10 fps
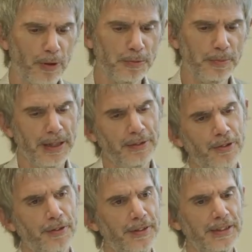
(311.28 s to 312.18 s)
prompt. But I
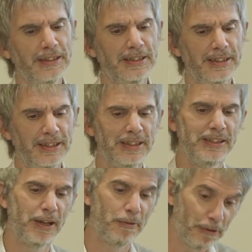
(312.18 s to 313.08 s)
don't know if this is
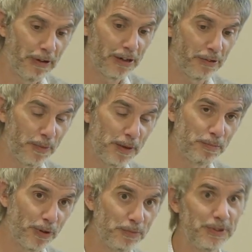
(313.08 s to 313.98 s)
in the regular
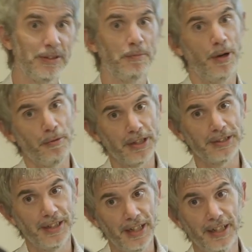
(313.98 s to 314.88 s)
command prompt, in the
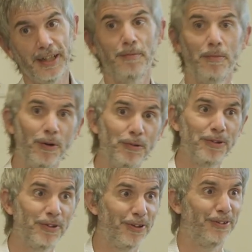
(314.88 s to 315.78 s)
PowerShell, in
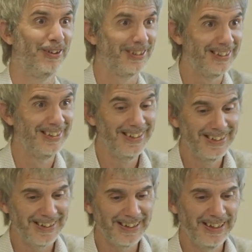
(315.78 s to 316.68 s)
both, or not.
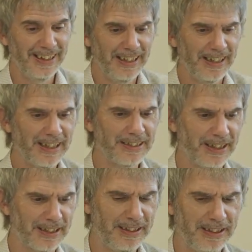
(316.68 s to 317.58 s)

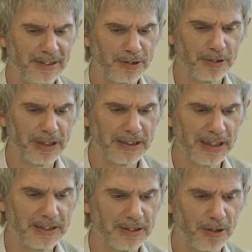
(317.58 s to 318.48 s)
Exactly. So
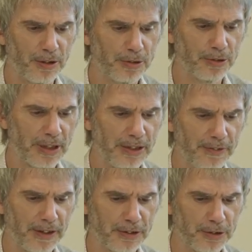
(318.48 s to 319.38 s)
that's also kind
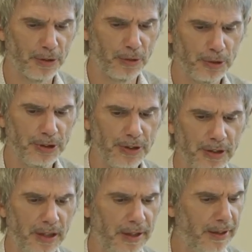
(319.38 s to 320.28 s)
of a solution.